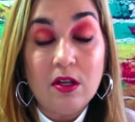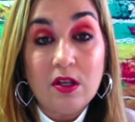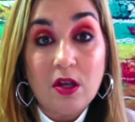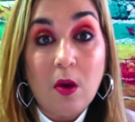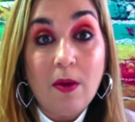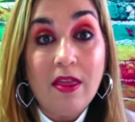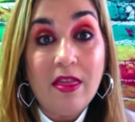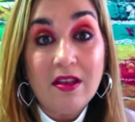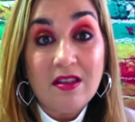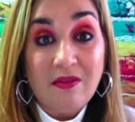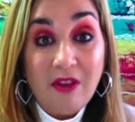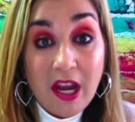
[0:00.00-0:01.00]
So in
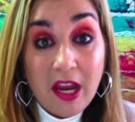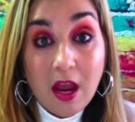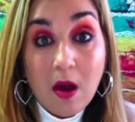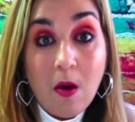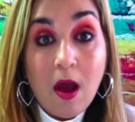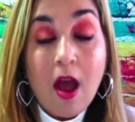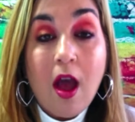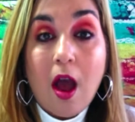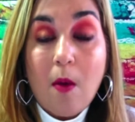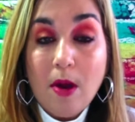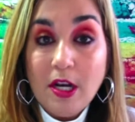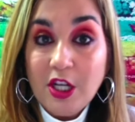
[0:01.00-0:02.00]
this video, I
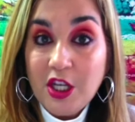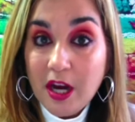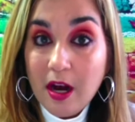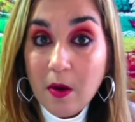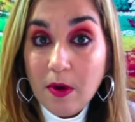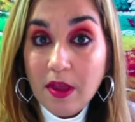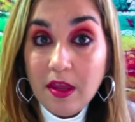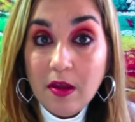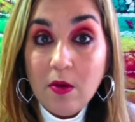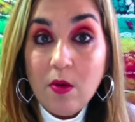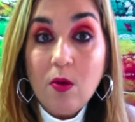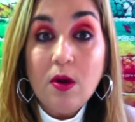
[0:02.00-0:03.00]
want to share with
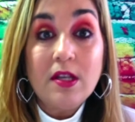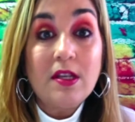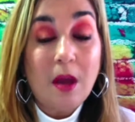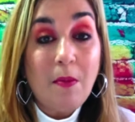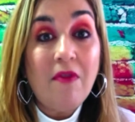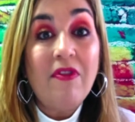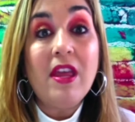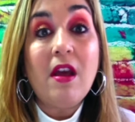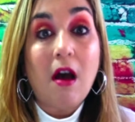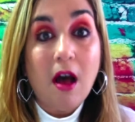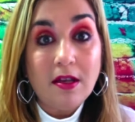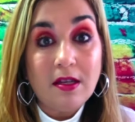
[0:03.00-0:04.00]
you some of the
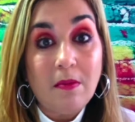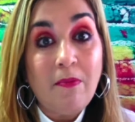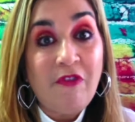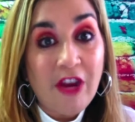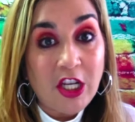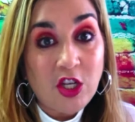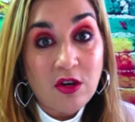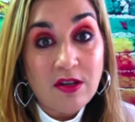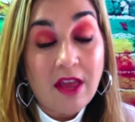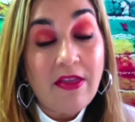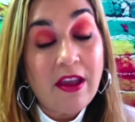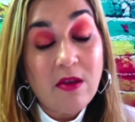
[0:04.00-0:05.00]
awesome features
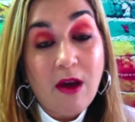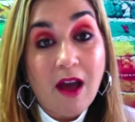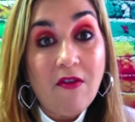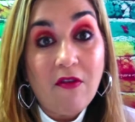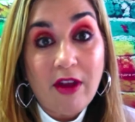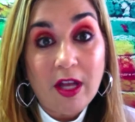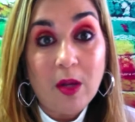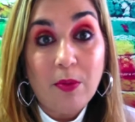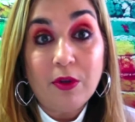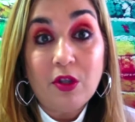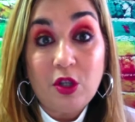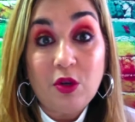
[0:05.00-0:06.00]
that you have
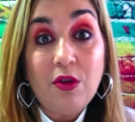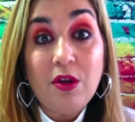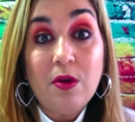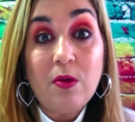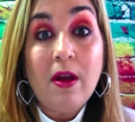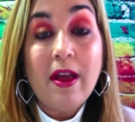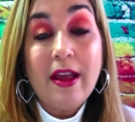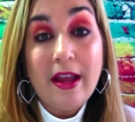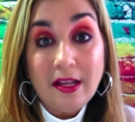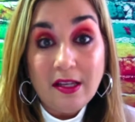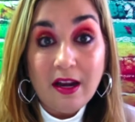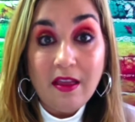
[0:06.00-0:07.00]
available to you
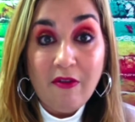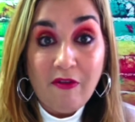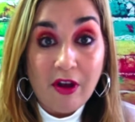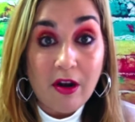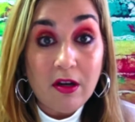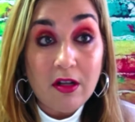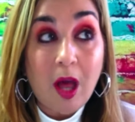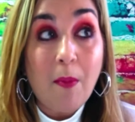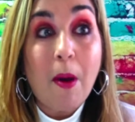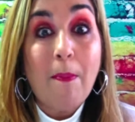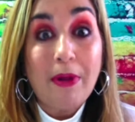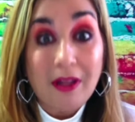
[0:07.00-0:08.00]
inside of the Funnel
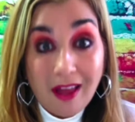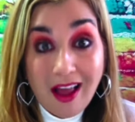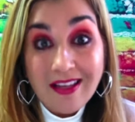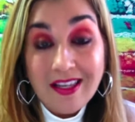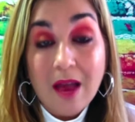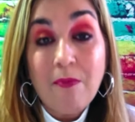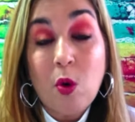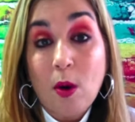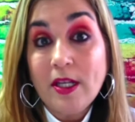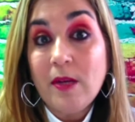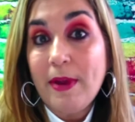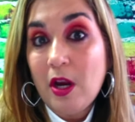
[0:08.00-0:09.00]
Club. Plus, I'm
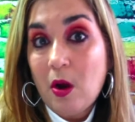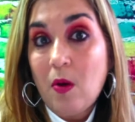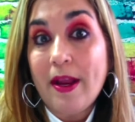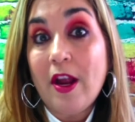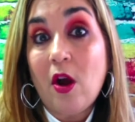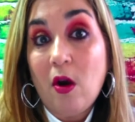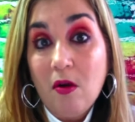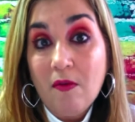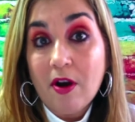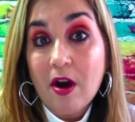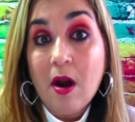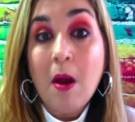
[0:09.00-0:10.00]
going to be going
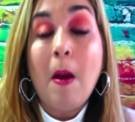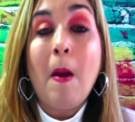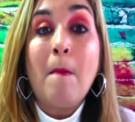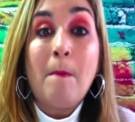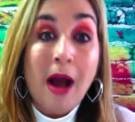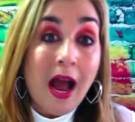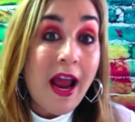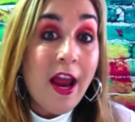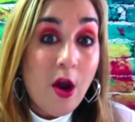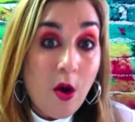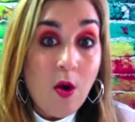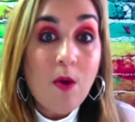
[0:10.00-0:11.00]
over my
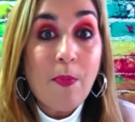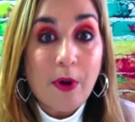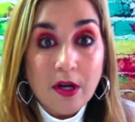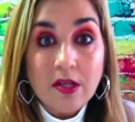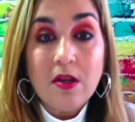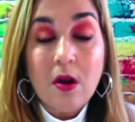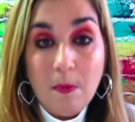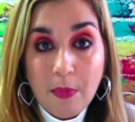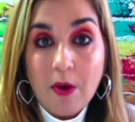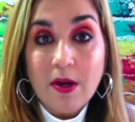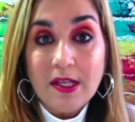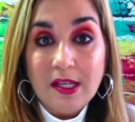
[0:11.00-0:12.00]
own personal
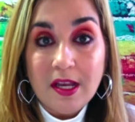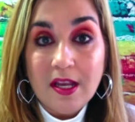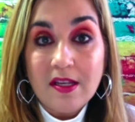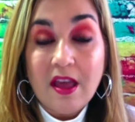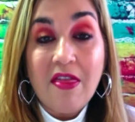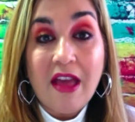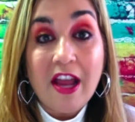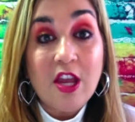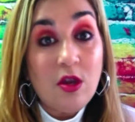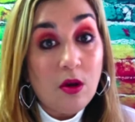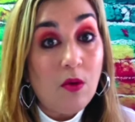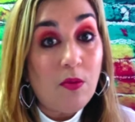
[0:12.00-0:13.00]
bonuses that
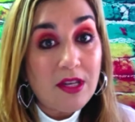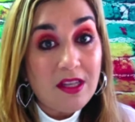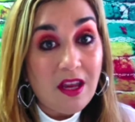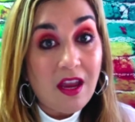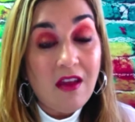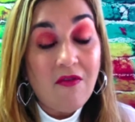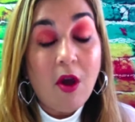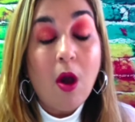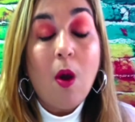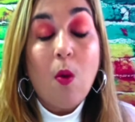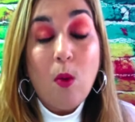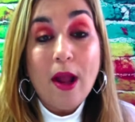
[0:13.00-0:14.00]
you'll receive
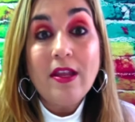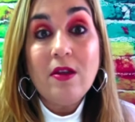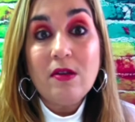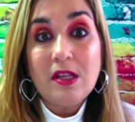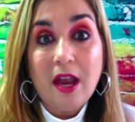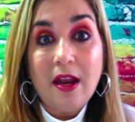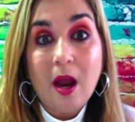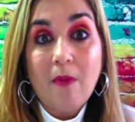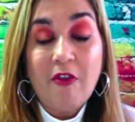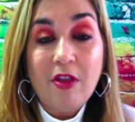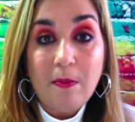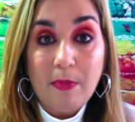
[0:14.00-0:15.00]
when you sign up
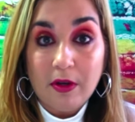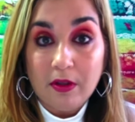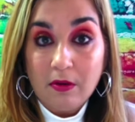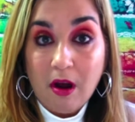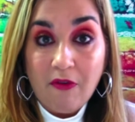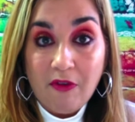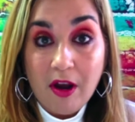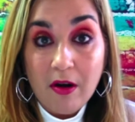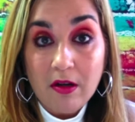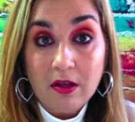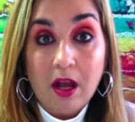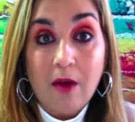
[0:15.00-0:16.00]
for the Builderall Funnel
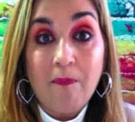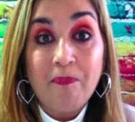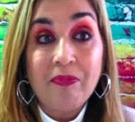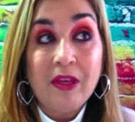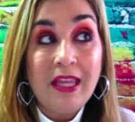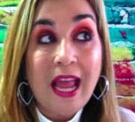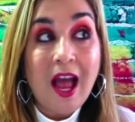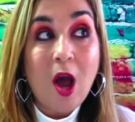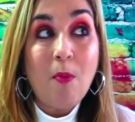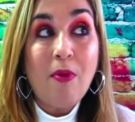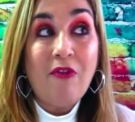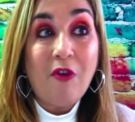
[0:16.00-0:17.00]
Club.
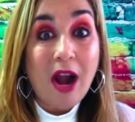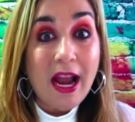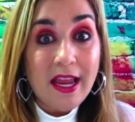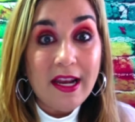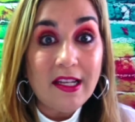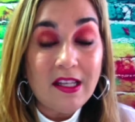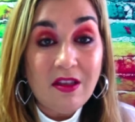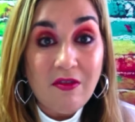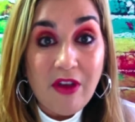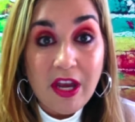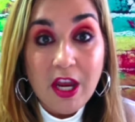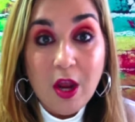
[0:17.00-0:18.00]
Now, before I get into the
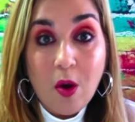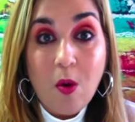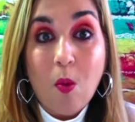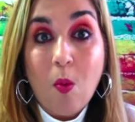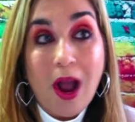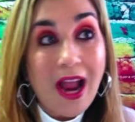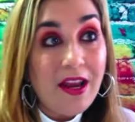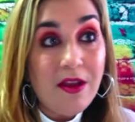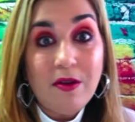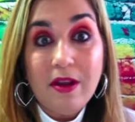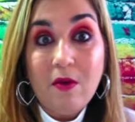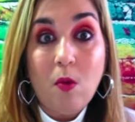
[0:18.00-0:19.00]
video, why do
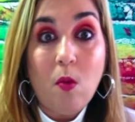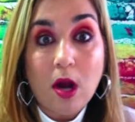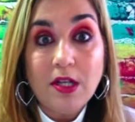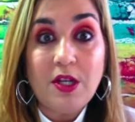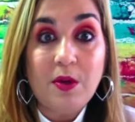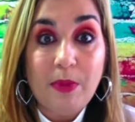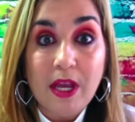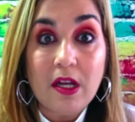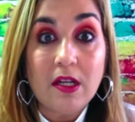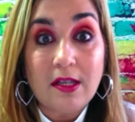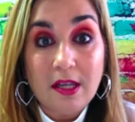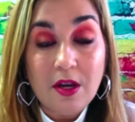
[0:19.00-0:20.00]
you even want to be
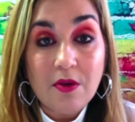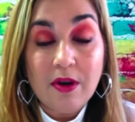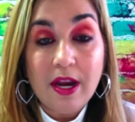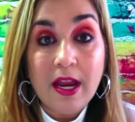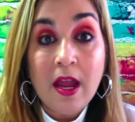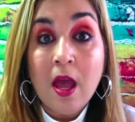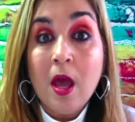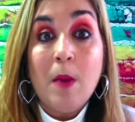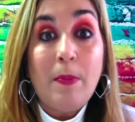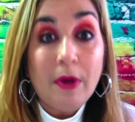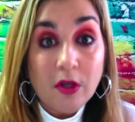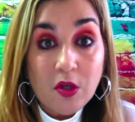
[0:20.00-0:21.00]
considering
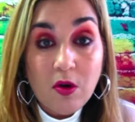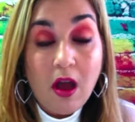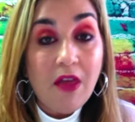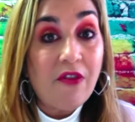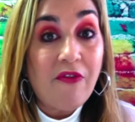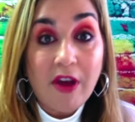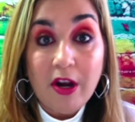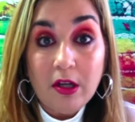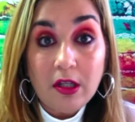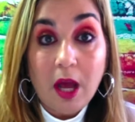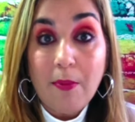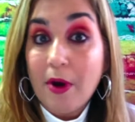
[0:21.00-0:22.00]
Builderall, the Funnel
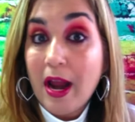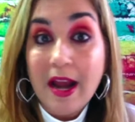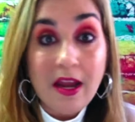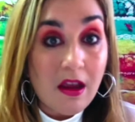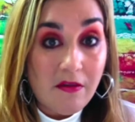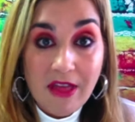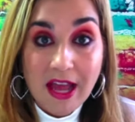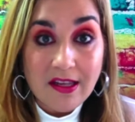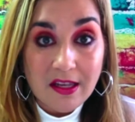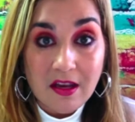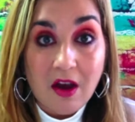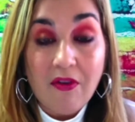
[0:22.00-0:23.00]
Club, or any of that
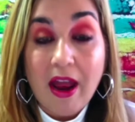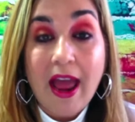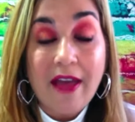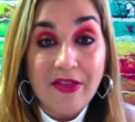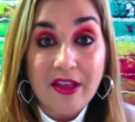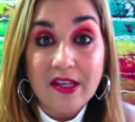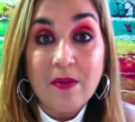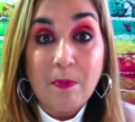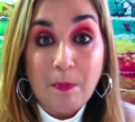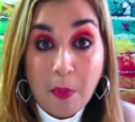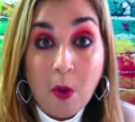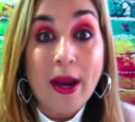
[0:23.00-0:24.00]
stuff at this
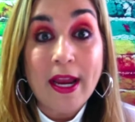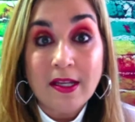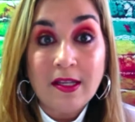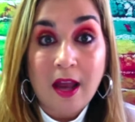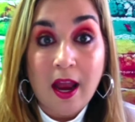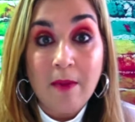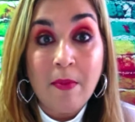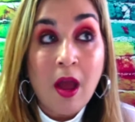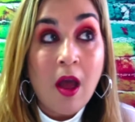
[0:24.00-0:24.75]
point in time?